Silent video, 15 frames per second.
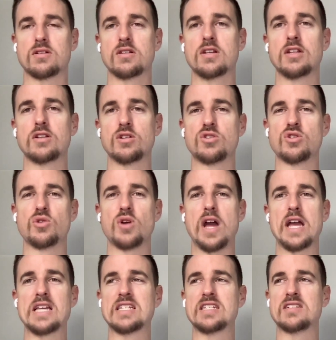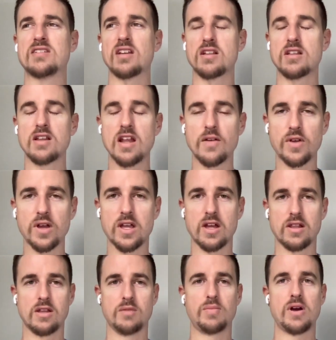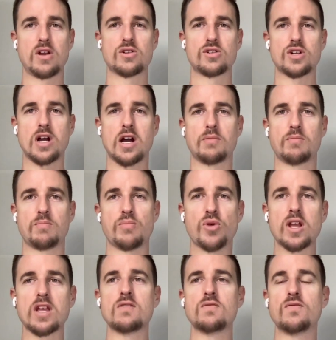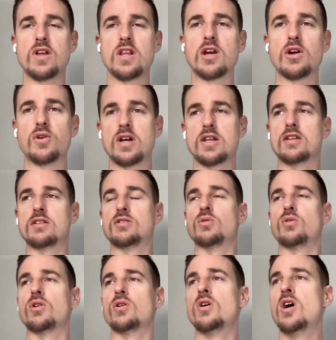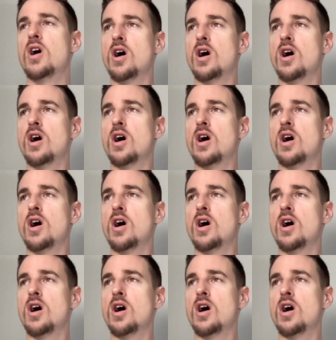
need to do a significantly better job bringing video into